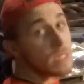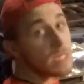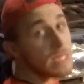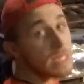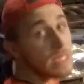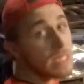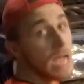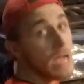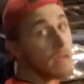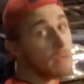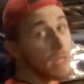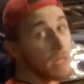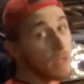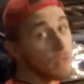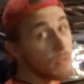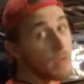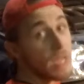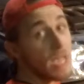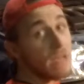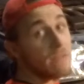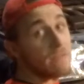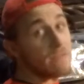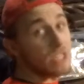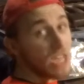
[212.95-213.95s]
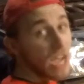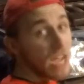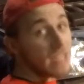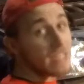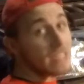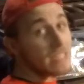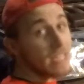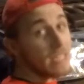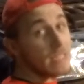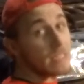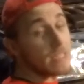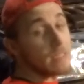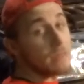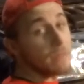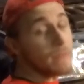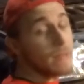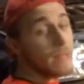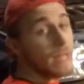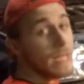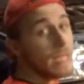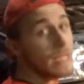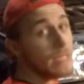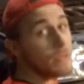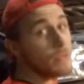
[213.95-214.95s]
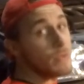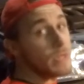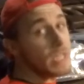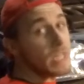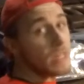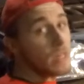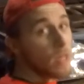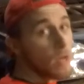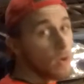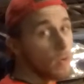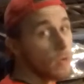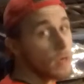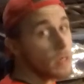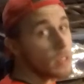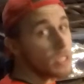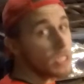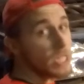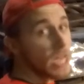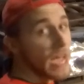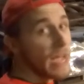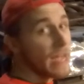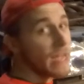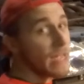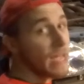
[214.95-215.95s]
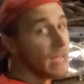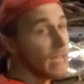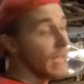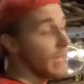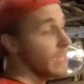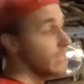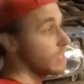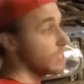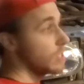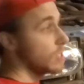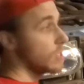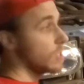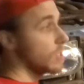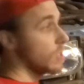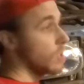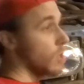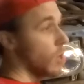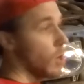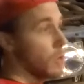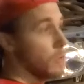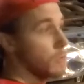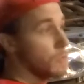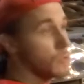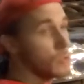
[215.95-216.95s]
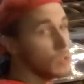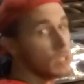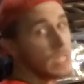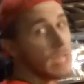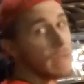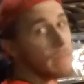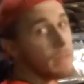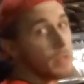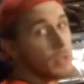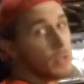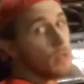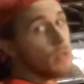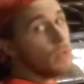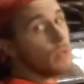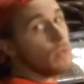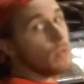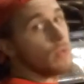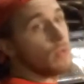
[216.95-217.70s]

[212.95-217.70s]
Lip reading: Now that we have jack stands in place, we can lower jack and go to step two,